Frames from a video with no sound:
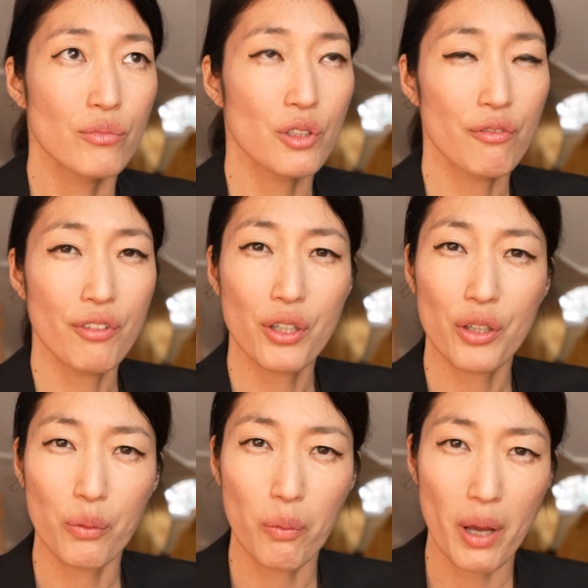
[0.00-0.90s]
to figure
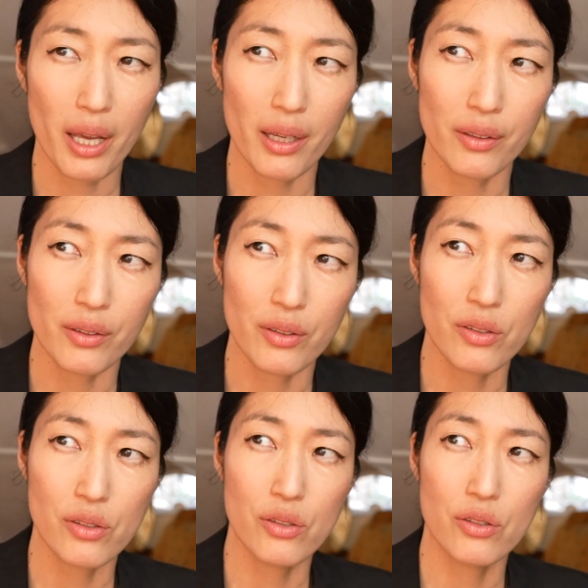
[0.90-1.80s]
a way
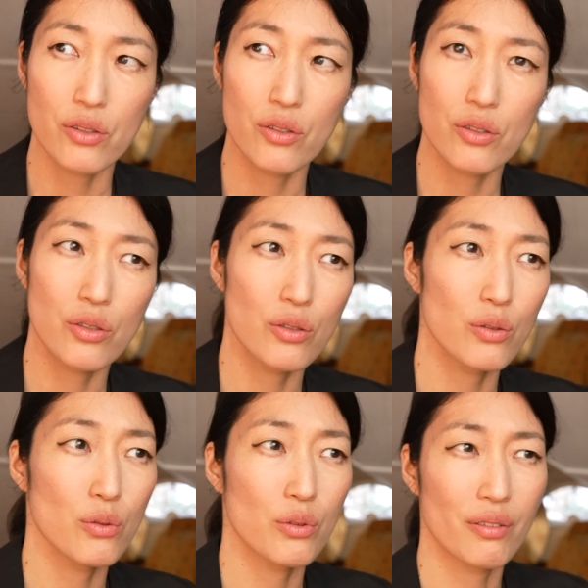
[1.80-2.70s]

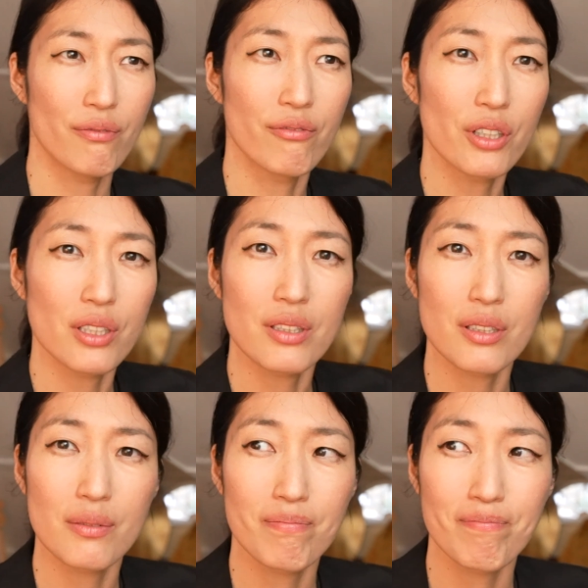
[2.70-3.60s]
to convert